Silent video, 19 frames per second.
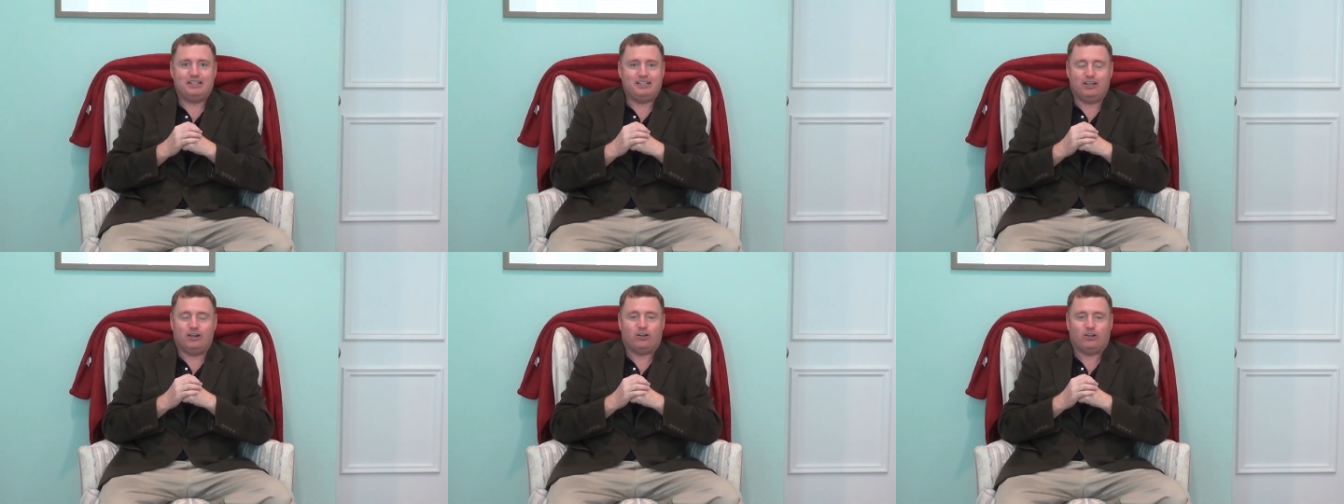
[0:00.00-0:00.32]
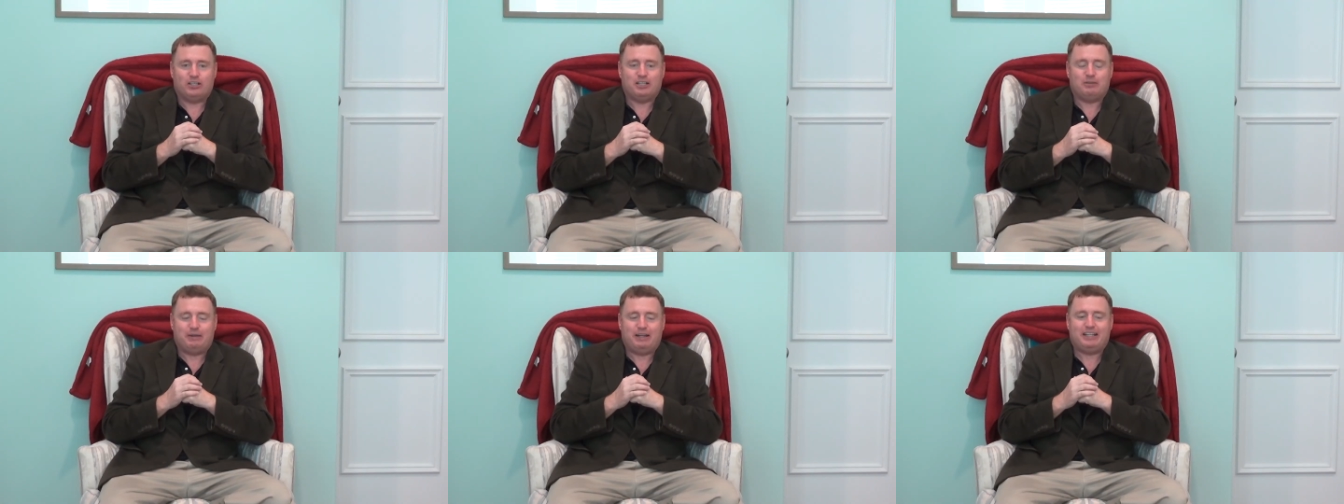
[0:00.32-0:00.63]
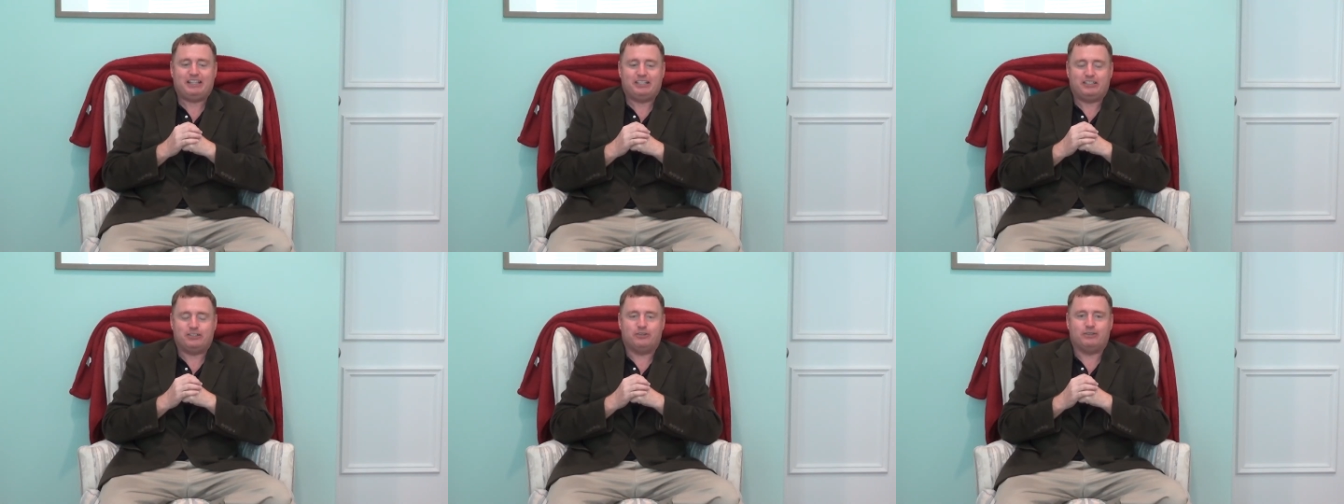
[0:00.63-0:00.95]
The only way
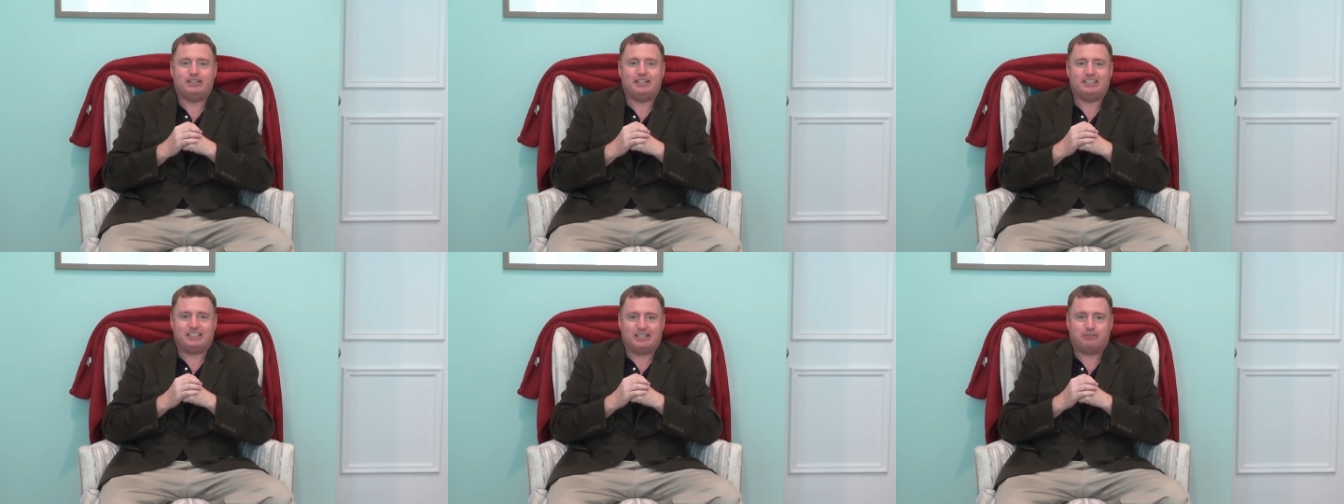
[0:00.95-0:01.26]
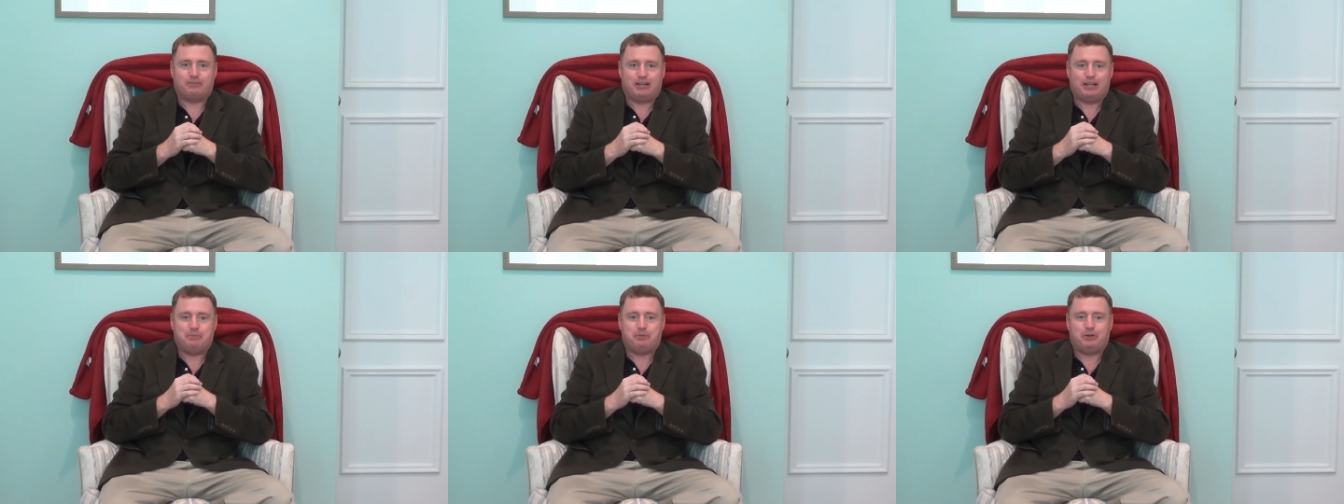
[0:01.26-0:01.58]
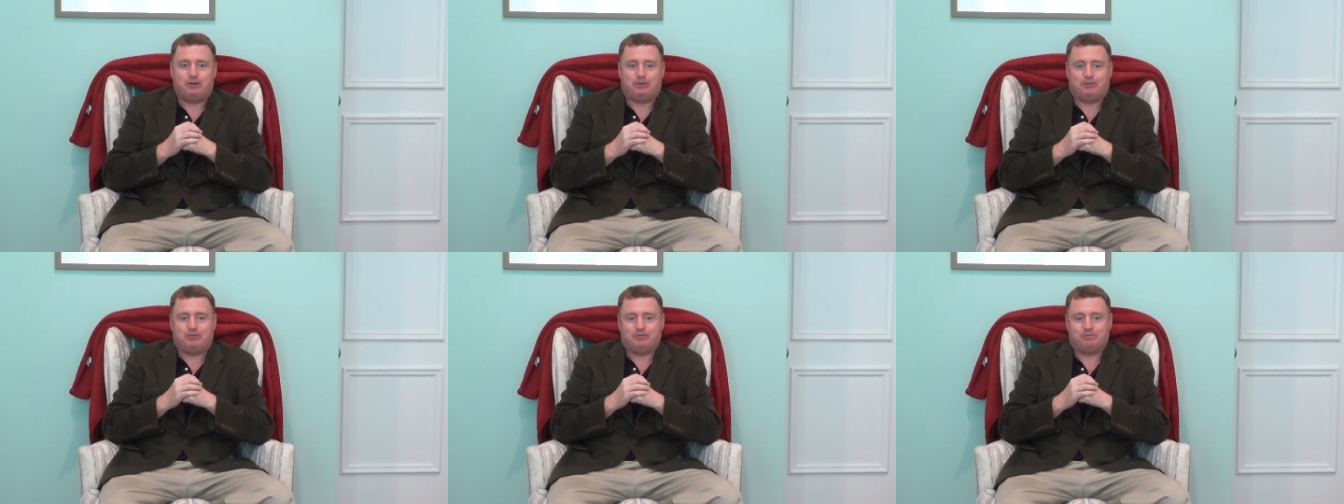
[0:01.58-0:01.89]
you can do it is a
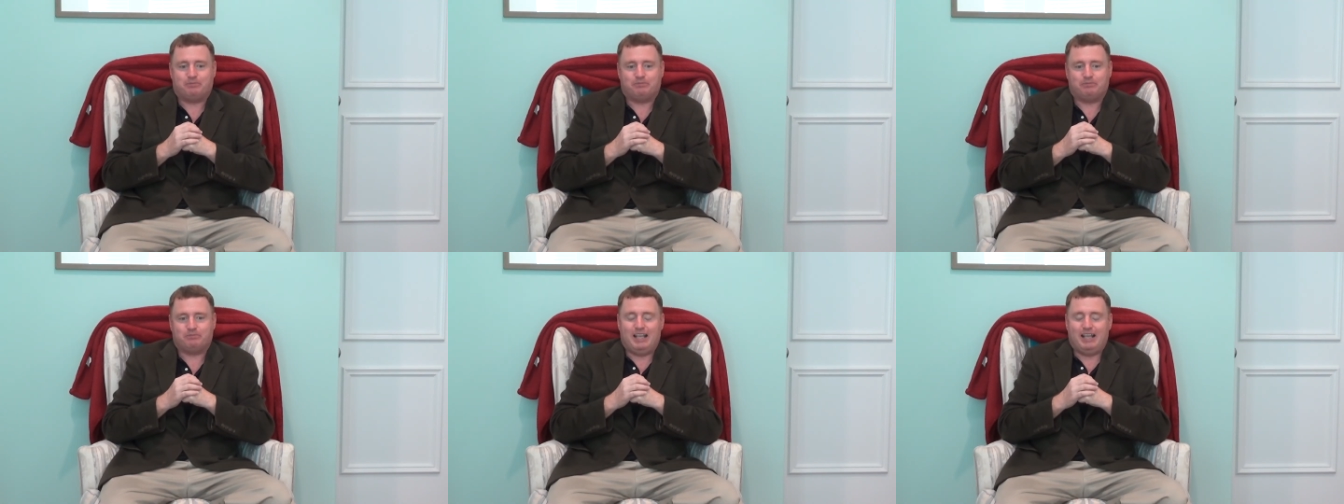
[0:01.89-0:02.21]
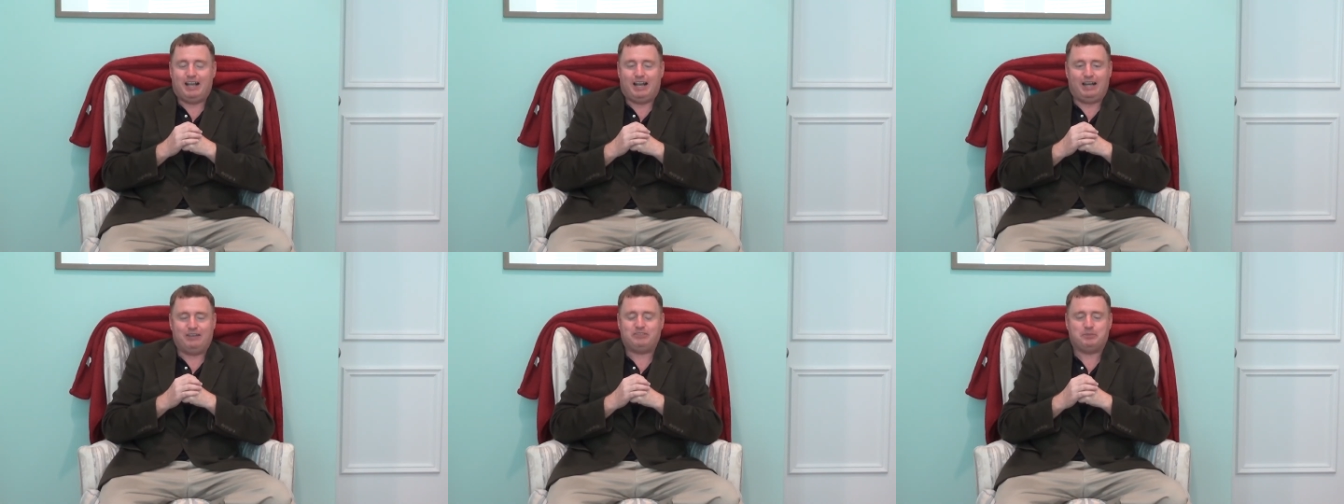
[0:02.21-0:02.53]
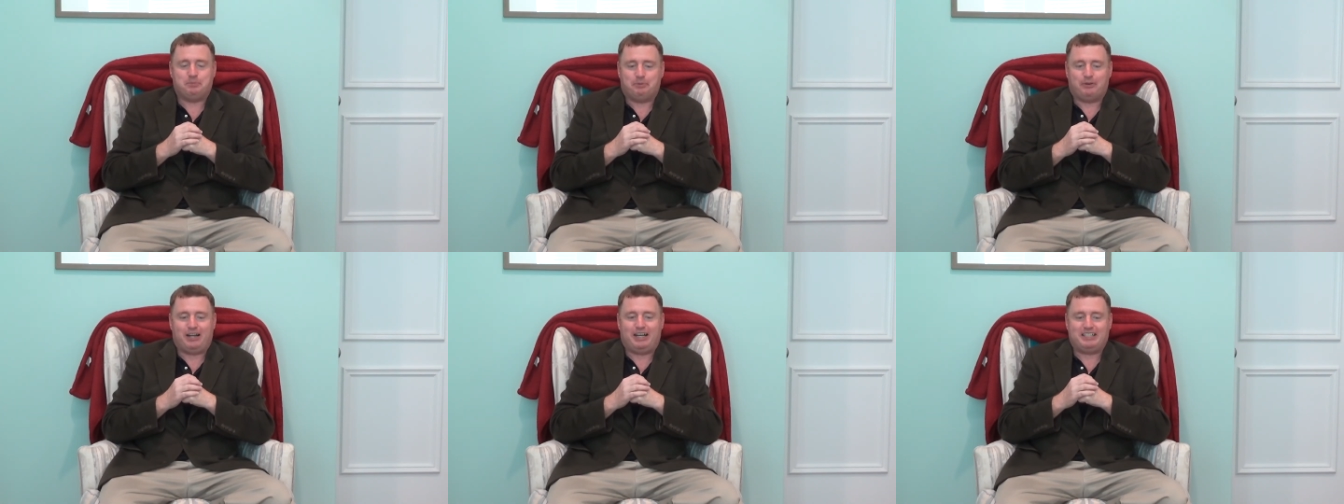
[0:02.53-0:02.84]
reboot. I'm
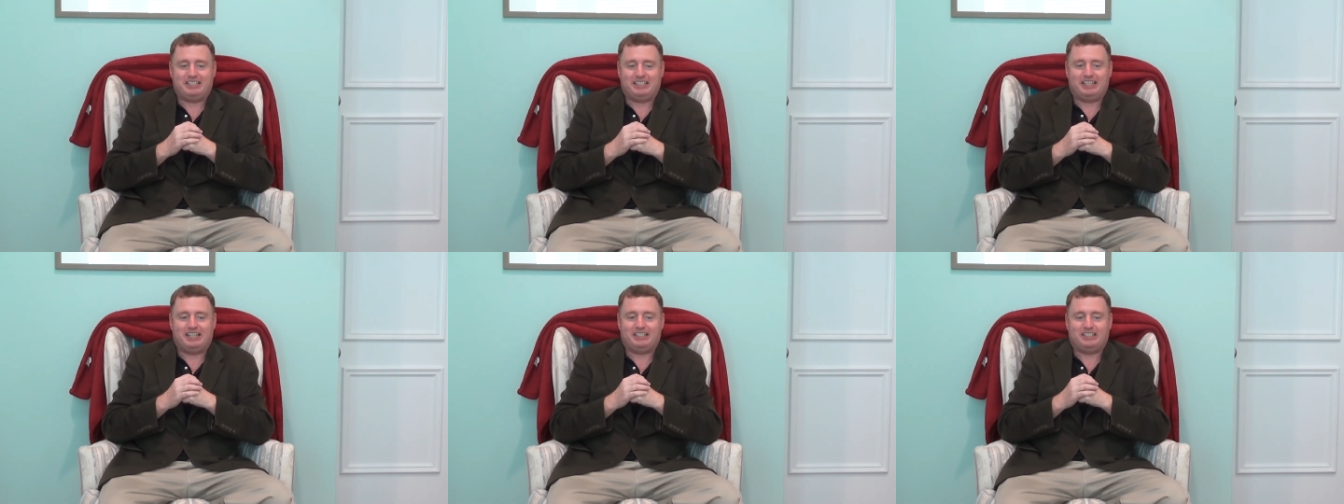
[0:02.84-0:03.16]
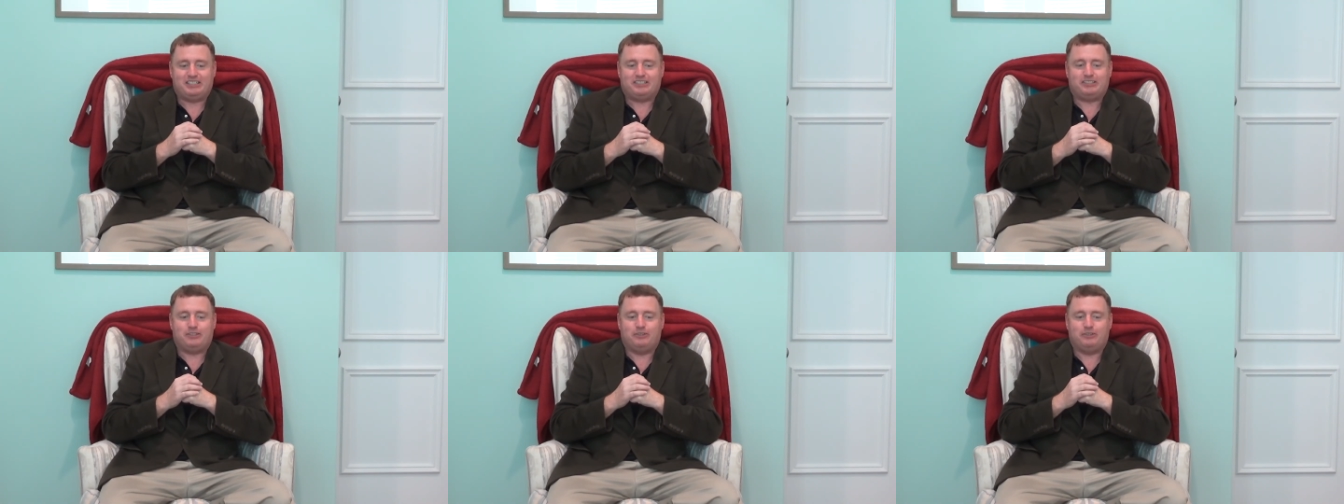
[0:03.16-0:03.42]
surprised you didn't just